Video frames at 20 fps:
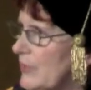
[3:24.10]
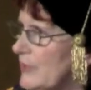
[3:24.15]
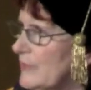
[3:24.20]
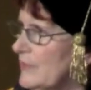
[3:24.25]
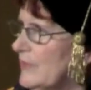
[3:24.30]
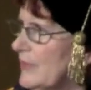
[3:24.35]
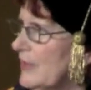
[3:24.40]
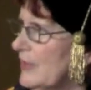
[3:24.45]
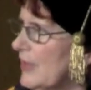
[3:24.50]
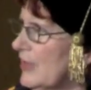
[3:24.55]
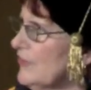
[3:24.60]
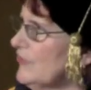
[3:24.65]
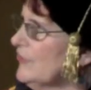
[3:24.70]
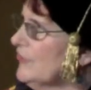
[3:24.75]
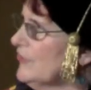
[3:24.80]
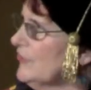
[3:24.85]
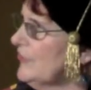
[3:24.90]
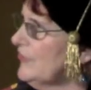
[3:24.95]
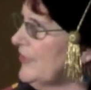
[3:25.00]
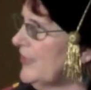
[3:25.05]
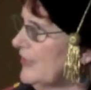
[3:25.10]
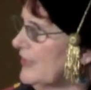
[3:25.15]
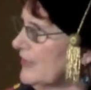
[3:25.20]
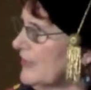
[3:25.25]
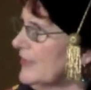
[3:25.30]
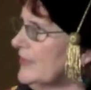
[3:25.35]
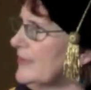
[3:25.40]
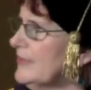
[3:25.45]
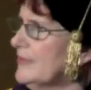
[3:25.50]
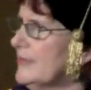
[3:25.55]
one and that I should tell
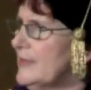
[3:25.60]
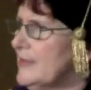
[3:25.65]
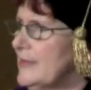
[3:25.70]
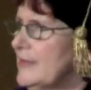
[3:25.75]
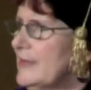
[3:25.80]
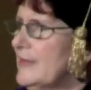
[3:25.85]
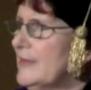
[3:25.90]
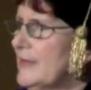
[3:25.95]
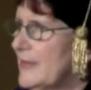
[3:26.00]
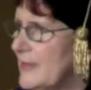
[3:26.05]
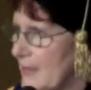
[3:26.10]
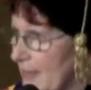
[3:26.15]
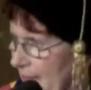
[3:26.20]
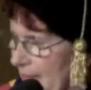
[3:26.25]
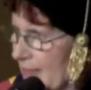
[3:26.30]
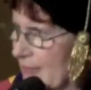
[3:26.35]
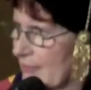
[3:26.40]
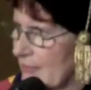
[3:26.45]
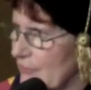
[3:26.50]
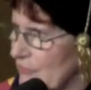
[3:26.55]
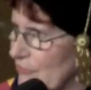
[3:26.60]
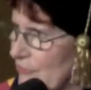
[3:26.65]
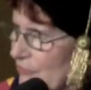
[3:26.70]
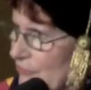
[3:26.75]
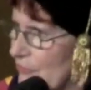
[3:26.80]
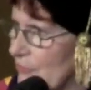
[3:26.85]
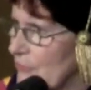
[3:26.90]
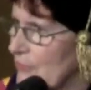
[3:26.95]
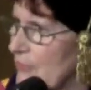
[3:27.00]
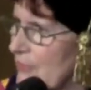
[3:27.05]
it again.
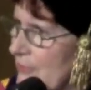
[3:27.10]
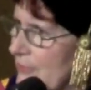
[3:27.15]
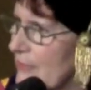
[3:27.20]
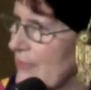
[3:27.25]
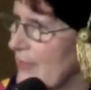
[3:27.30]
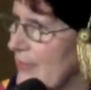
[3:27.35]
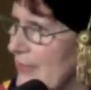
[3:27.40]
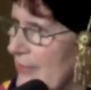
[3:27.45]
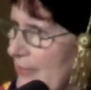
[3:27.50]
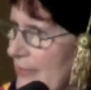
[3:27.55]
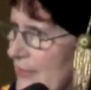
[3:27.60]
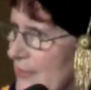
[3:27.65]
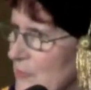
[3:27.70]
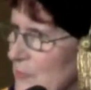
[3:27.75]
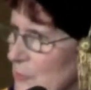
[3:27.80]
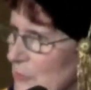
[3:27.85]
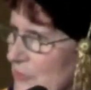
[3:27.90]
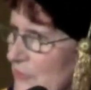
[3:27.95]
So here I am